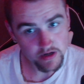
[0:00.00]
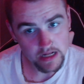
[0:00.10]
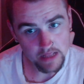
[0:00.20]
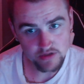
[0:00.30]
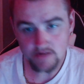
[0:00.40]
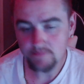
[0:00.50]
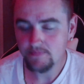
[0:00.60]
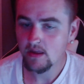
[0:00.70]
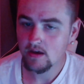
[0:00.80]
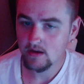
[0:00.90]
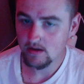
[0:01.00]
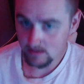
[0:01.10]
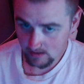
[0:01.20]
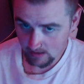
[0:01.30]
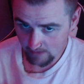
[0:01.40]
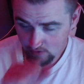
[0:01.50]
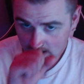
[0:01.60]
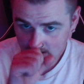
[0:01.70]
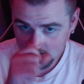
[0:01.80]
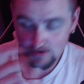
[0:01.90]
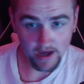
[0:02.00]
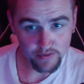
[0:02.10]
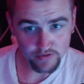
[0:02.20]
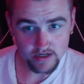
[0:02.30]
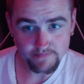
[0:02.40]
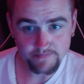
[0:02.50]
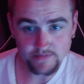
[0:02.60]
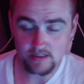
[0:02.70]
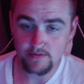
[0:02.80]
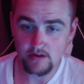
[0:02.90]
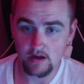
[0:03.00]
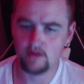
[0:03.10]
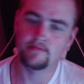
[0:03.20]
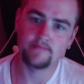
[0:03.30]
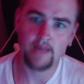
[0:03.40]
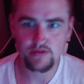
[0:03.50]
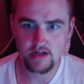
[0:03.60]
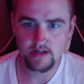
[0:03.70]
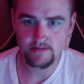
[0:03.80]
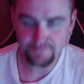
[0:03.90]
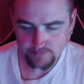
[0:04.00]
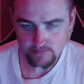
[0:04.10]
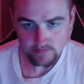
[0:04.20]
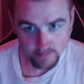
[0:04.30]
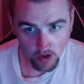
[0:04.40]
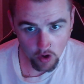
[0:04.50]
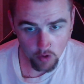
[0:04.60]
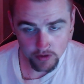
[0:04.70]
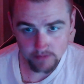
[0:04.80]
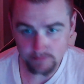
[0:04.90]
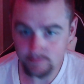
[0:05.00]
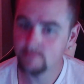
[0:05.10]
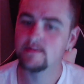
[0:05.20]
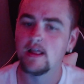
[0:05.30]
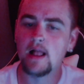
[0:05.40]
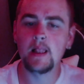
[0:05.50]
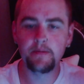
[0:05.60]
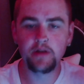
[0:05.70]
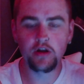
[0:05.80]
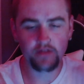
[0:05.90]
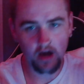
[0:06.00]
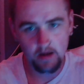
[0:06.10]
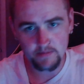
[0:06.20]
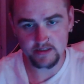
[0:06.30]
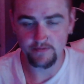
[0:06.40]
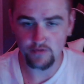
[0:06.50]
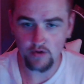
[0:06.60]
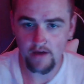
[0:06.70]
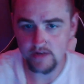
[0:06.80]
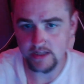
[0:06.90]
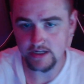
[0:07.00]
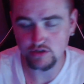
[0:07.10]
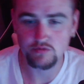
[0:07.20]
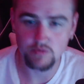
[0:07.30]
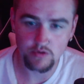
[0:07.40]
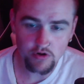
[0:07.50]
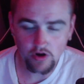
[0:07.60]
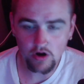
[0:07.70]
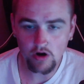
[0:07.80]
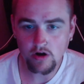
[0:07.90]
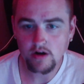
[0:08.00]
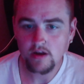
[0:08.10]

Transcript: 8th gen. If you guys are a 9th gen Civic or 9th gen owner, let me know in the comments if you have any issues with your car.